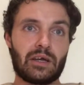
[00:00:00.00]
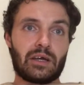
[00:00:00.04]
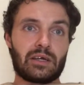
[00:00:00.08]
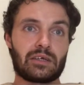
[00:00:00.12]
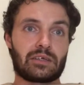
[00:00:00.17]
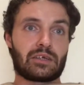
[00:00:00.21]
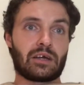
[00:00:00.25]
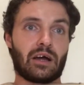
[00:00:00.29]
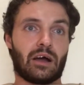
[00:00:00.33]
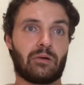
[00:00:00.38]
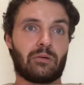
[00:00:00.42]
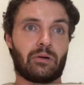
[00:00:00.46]

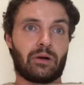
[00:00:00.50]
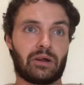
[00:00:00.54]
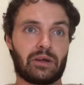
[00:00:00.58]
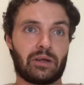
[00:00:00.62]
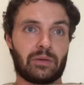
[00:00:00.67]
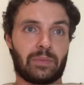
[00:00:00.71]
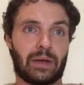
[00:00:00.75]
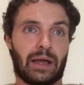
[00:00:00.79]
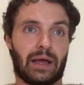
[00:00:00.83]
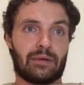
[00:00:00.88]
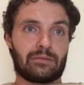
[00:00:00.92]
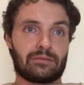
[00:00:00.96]
go on
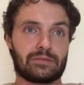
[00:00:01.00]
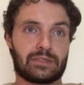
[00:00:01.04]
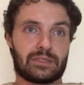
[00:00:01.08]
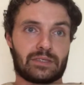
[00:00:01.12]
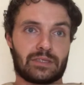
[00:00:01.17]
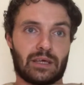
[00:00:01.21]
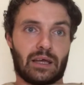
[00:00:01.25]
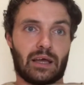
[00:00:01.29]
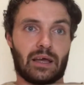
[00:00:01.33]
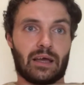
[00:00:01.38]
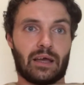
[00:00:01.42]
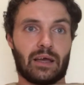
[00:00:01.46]
about.
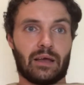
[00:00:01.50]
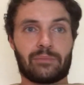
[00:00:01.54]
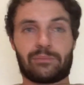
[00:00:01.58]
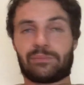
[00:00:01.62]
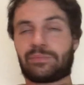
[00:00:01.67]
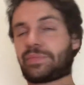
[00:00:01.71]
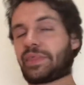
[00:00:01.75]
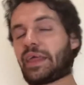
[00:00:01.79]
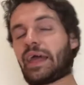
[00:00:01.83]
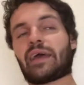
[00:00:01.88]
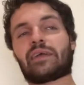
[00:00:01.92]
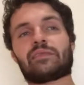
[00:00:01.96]

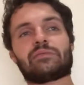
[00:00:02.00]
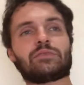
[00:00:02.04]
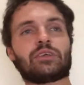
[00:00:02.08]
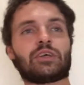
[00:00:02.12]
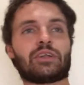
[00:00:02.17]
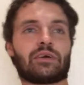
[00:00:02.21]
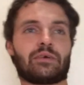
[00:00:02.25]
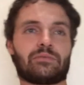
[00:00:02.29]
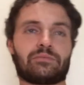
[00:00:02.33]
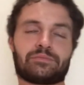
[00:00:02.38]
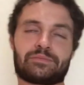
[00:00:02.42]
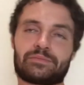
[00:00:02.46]
Then, you
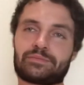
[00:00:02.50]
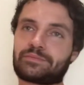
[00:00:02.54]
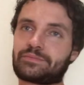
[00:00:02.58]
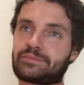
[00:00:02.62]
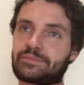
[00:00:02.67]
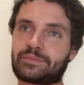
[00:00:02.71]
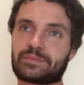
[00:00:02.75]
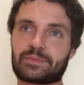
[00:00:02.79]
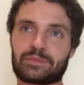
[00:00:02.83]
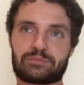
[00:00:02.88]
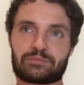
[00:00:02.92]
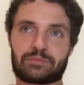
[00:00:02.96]
know,
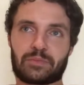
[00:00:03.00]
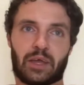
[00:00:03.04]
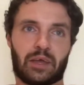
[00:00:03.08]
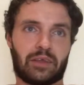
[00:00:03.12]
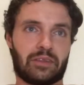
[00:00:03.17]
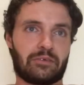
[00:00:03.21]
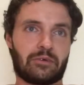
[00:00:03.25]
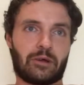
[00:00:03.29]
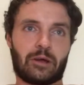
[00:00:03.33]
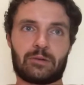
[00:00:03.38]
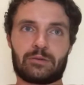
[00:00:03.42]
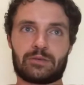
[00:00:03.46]

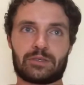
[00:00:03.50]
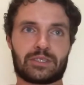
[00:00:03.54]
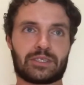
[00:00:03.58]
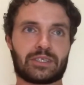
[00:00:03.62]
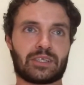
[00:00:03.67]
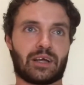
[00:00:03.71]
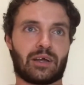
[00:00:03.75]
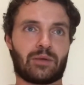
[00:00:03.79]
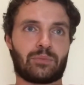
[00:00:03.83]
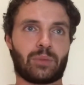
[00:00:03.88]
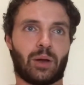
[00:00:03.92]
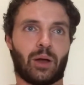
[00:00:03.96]
other owners
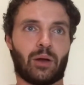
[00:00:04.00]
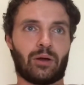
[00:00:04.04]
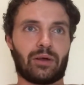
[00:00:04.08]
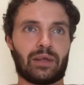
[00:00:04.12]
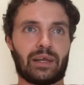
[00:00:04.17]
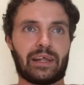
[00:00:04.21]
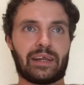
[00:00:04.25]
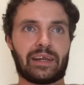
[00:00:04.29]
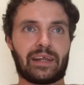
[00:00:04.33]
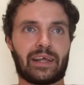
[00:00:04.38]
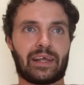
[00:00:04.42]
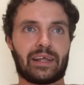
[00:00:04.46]
start
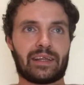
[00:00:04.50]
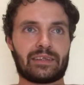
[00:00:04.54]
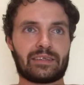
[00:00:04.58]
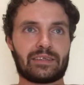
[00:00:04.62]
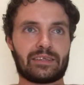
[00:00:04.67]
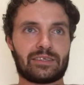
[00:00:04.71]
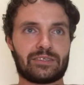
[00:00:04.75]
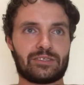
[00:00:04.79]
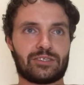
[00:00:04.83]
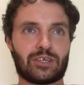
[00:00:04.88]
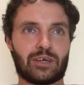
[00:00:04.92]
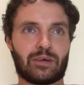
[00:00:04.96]
piling in.
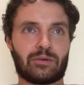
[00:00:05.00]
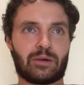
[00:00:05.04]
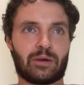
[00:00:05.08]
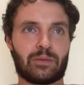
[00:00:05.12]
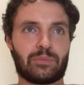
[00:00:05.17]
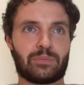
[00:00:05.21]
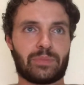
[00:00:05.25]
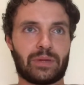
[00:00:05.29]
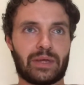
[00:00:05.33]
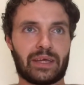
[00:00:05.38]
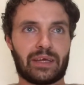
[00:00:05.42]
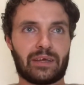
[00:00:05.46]
Joe
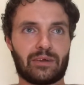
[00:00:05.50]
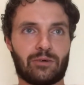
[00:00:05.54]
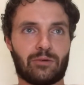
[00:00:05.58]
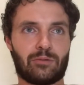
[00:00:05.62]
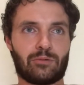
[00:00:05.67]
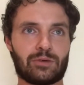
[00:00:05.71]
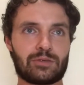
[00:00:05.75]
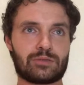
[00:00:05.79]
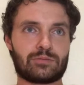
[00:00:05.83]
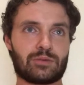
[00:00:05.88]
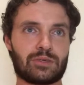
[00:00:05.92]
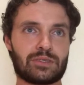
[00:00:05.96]
O.B.
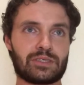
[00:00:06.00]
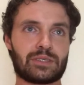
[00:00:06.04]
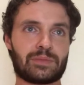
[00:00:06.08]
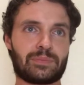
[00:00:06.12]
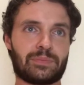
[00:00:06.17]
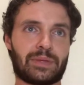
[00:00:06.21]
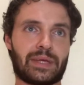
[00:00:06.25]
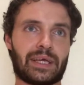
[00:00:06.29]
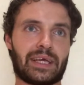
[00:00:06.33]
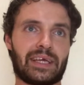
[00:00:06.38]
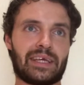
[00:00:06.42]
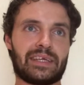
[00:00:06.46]
always wants a
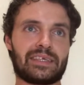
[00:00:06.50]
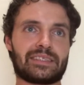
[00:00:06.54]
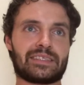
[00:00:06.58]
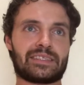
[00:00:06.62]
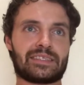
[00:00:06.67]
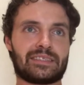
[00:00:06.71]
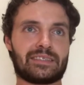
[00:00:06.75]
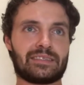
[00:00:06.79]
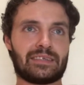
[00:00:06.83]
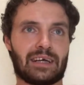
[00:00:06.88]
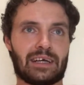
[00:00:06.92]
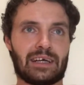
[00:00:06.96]

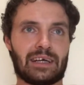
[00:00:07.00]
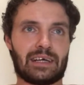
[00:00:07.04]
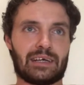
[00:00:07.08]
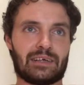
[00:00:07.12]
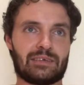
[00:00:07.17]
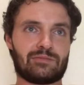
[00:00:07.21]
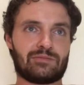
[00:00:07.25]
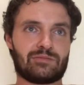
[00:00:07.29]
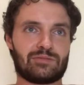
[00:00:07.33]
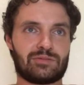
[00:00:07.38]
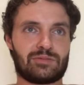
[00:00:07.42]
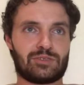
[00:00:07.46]
piece.
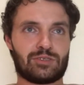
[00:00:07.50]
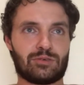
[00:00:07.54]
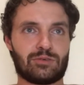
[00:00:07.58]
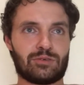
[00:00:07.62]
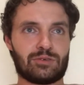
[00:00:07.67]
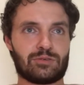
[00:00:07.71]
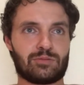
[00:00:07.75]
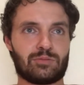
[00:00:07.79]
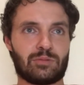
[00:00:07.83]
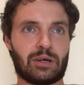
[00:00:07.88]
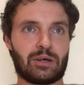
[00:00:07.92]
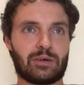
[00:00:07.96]

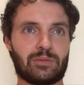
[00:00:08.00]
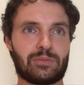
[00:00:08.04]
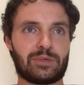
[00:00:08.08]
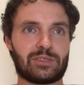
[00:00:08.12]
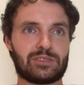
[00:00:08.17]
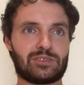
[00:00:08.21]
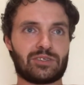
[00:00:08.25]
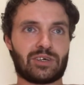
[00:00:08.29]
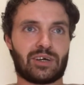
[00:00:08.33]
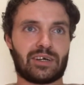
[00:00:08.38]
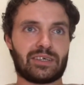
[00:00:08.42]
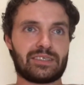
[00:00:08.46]
George Willman
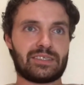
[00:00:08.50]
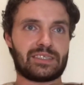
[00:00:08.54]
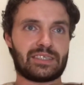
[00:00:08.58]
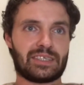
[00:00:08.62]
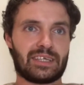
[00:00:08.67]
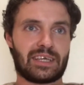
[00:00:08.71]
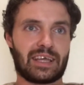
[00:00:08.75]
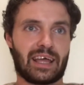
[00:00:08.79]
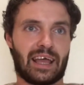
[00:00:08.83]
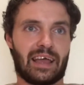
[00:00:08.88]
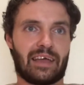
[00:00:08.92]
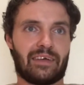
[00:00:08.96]
tries to
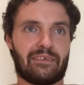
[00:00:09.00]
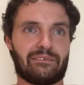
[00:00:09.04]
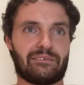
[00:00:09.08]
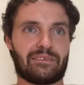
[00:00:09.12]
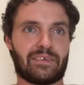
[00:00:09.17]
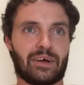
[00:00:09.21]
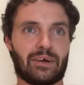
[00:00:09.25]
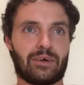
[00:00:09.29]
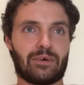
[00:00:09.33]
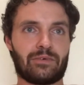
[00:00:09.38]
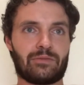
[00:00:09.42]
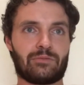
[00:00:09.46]
get
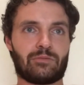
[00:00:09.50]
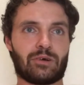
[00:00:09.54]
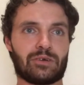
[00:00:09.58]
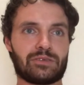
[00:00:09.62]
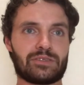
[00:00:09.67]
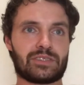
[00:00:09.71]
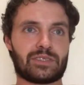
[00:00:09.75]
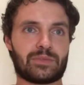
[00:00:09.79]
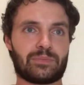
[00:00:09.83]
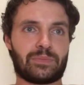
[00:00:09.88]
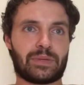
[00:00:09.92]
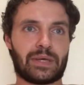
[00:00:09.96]
involved,
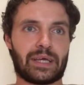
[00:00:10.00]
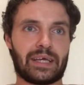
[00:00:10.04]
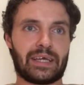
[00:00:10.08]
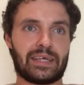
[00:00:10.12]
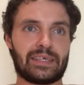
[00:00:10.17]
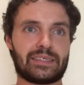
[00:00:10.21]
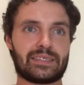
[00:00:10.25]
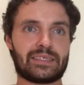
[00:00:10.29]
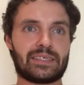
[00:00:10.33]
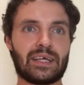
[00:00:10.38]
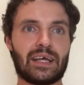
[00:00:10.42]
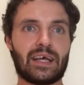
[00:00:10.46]
wants a
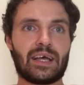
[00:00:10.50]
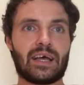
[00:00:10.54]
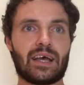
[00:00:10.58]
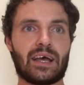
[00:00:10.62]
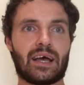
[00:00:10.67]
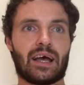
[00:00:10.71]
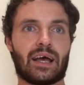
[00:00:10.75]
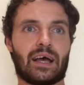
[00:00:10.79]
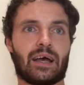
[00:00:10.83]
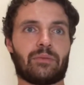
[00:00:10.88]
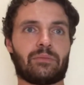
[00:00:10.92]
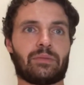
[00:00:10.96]
piece.
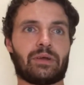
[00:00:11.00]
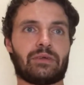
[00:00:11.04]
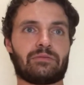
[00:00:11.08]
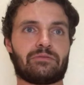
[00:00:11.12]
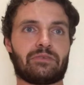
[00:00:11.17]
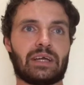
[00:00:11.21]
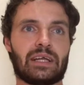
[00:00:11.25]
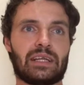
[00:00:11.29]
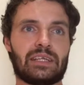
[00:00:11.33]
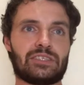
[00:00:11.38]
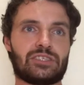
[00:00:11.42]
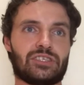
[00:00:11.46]
But it
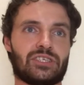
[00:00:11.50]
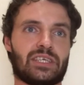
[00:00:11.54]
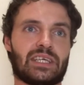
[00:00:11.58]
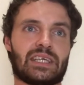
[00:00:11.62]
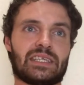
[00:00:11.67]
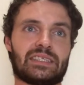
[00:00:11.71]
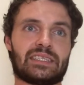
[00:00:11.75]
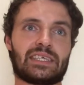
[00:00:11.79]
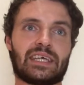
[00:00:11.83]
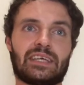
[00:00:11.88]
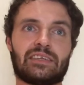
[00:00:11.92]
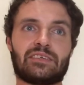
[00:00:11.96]
really just
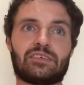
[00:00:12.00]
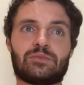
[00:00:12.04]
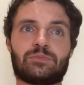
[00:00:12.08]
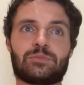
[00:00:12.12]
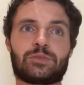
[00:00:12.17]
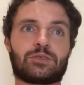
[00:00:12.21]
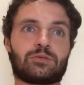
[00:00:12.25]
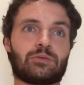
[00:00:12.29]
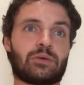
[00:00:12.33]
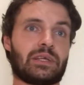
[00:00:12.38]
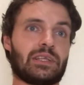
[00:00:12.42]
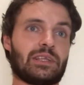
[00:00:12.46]
continued
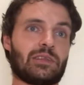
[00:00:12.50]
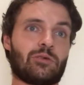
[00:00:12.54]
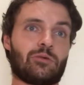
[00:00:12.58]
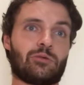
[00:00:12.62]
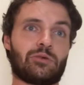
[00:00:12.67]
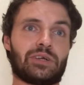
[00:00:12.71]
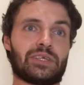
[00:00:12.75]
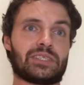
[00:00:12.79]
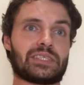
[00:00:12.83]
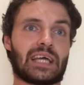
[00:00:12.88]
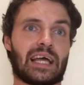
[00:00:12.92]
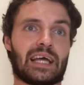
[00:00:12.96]
between
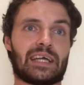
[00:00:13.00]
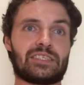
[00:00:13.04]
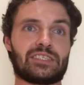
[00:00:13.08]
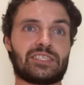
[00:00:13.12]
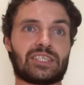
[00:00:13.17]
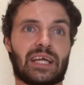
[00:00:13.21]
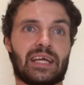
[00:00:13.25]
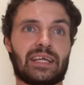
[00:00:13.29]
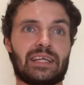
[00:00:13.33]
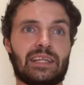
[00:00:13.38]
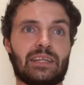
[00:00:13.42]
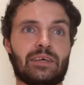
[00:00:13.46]
Lloyd and
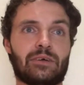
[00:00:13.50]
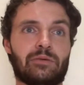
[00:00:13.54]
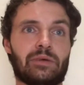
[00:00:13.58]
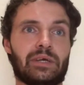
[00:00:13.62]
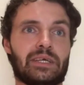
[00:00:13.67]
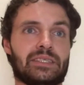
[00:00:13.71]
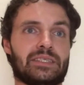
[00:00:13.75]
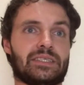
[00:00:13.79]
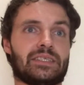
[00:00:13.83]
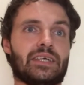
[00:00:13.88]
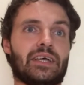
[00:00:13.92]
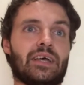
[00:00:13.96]
Jake
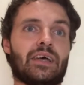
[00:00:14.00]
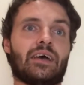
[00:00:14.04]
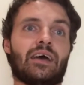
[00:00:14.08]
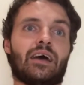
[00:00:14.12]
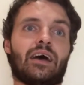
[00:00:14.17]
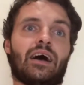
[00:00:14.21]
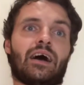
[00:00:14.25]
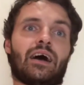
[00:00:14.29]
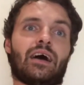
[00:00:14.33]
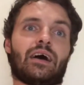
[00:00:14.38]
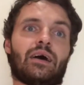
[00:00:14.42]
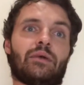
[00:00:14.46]
Lewis.
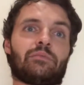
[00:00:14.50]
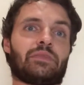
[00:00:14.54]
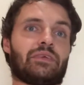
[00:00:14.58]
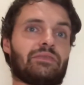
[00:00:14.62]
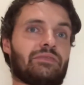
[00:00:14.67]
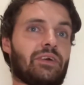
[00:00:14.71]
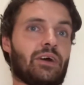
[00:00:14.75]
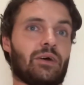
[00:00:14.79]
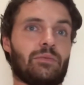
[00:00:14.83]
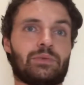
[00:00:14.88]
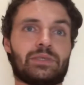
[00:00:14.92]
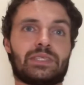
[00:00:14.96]
They've
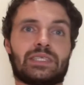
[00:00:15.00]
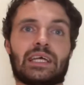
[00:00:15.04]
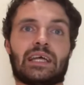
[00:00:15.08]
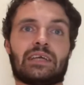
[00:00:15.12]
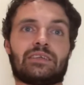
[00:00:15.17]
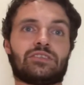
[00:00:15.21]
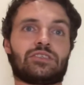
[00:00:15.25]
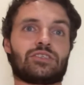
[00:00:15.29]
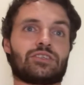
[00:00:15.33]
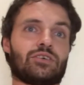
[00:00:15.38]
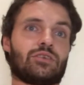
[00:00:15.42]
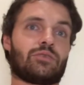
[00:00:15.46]
got
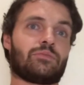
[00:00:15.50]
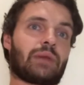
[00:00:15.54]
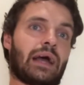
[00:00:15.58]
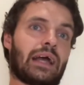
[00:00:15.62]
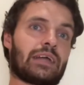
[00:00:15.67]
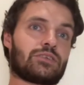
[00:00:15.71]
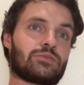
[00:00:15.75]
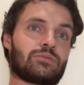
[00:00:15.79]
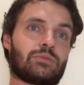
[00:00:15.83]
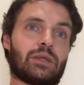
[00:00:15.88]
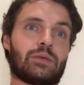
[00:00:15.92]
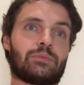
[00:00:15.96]
potential,
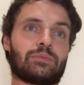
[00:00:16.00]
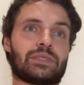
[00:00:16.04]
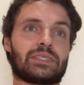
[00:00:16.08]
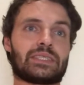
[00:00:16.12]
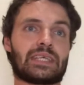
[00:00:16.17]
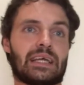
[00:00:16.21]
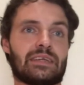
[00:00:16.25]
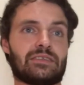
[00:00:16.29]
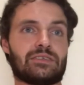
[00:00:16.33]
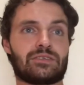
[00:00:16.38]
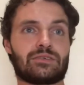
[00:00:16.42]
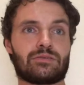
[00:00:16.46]
match-winning
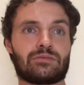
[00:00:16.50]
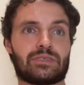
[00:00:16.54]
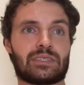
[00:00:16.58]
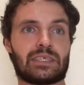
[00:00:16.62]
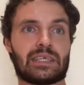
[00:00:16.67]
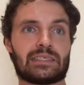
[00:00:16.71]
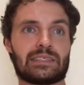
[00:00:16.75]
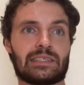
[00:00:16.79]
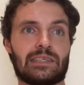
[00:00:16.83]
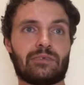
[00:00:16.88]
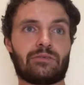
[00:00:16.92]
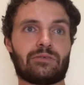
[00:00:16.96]
potential,
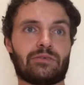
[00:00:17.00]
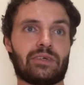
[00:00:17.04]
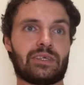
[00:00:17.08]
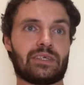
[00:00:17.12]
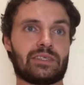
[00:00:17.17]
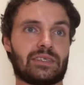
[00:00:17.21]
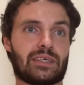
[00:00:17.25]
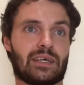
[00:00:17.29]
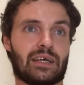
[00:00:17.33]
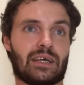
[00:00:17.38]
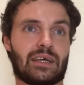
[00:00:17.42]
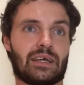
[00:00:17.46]
says
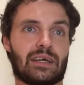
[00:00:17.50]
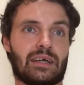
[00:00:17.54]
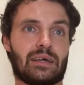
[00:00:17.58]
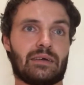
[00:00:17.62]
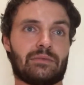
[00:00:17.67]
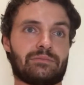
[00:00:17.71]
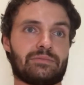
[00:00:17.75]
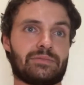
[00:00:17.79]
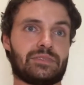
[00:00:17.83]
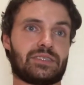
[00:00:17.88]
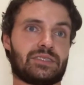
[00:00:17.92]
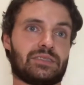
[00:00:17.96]
Lloyd.
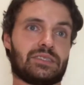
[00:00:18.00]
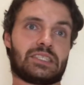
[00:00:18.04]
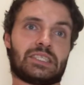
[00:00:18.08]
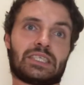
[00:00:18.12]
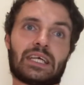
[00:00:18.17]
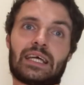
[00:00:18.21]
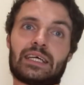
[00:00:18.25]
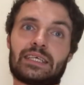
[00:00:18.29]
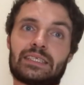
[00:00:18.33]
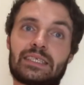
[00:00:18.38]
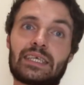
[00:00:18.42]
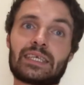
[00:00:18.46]

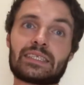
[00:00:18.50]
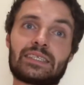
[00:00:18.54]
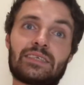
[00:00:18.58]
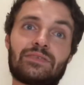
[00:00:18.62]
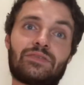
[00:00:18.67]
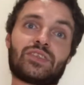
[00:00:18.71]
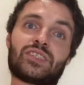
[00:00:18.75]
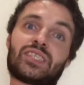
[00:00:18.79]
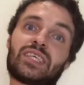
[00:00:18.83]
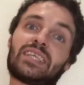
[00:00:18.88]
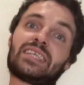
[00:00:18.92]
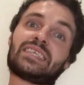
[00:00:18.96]
Jake says if
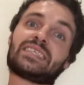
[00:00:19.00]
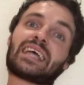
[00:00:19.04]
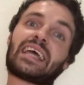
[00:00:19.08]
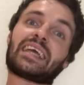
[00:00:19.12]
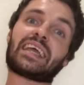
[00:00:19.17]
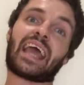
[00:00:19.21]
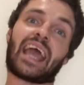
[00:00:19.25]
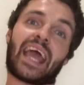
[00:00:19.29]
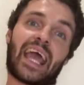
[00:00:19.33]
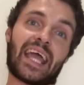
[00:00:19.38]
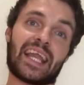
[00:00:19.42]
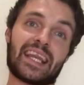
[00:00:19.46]
he's going to take
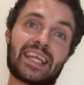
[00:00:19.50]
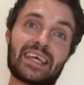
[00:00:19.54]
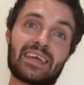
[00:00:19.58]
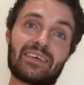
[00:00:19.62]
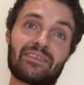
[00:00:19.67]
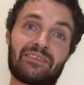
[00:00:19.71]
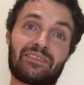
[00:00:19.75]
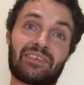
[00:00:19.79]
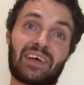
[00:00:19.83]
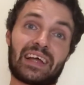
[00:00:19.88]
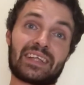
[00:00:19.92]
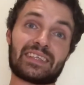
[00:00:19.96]
any
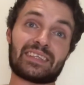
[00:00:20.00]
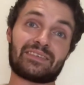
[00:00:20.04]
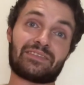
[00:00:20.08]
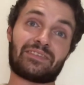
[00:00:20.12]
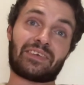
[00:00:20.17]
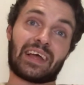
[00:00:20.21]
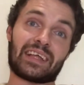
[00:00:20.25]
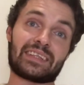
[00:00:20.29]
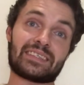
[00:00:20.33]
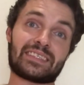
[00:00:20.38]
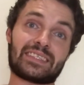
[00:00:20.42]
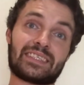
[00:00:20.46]

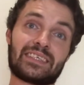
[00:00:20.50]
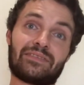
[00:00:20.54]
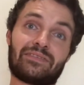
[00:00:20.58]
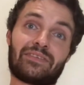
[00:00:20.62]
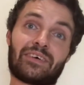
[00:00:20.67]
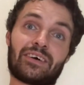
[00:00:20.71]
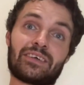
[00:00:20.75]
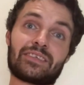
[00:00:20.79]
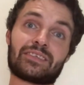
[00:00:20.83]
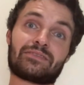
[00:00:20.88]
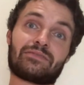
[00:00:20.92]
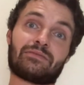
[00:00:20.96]
fantasy
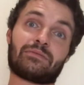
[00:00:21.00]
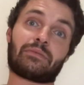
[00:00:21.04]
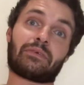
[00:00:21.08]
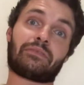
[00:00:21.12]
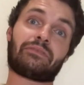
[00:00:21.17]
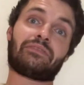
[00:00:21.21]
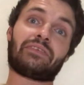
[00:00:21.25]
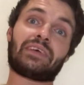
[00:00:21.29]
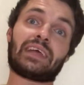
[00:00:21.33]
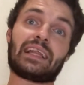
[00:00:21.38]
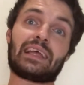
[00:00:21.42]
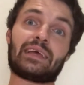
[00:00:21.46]
advice from the
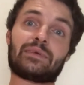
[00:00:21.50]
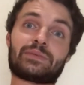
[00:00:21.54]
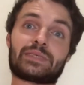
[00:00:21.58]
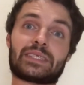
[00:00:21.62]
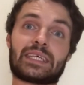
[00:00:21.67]
Phillips,